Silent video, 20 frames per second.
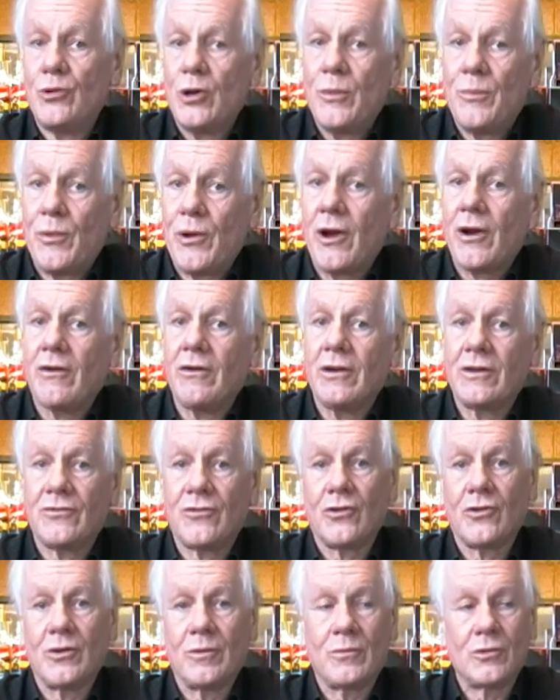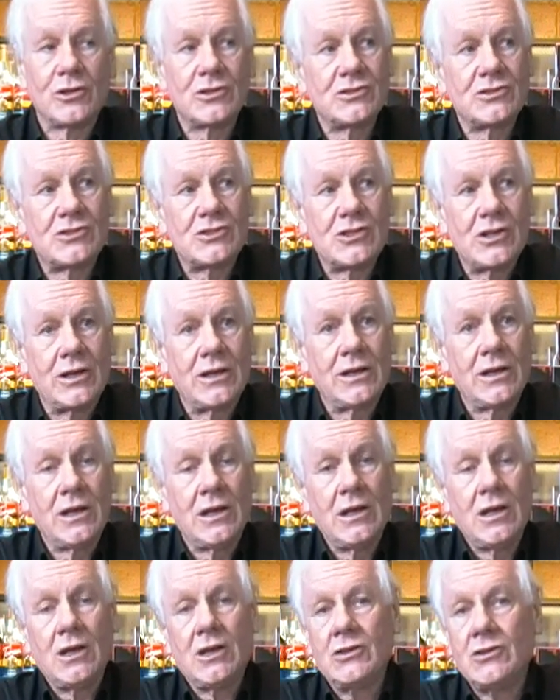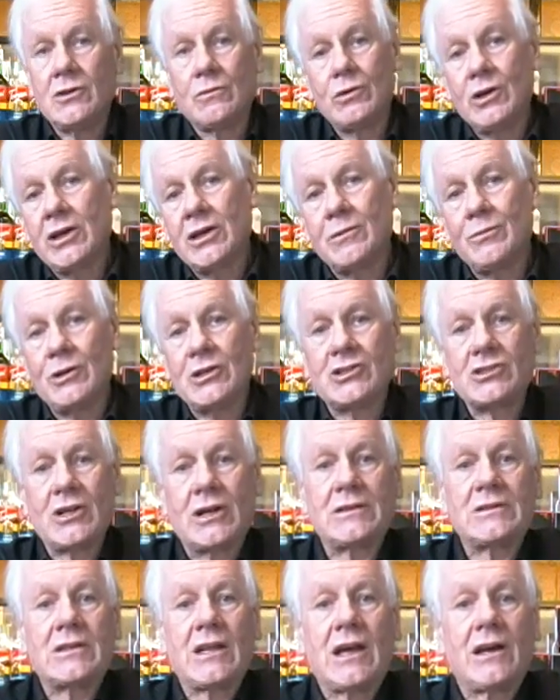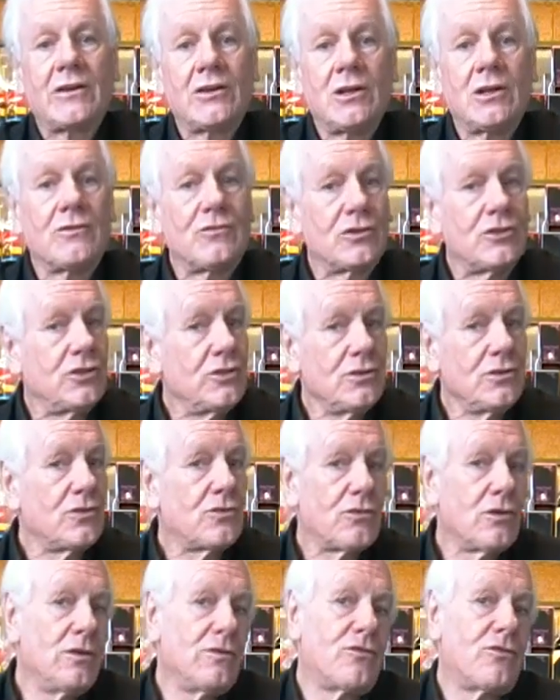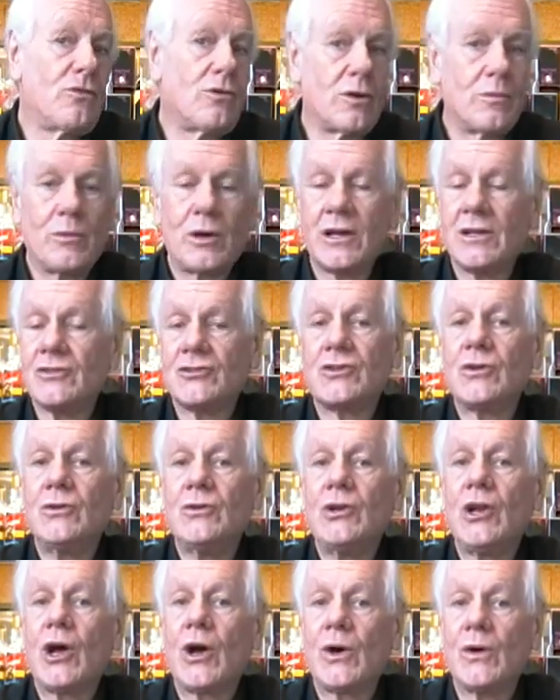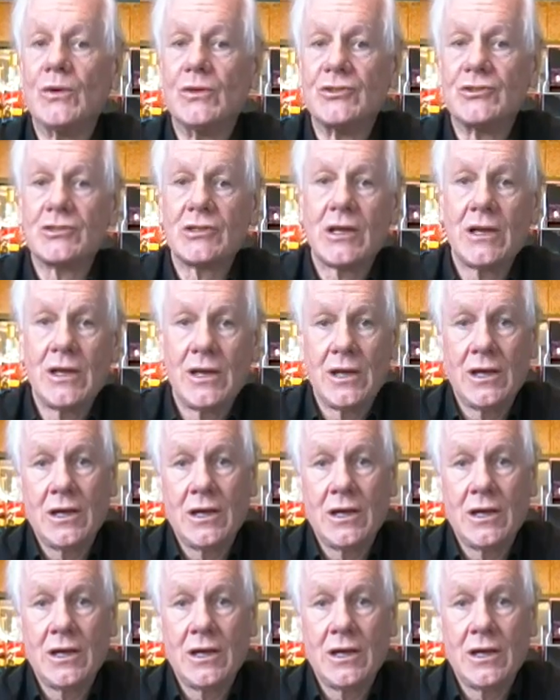preparing for an emergency, we could be shut down here for 2, 3, 4 months. Who knows?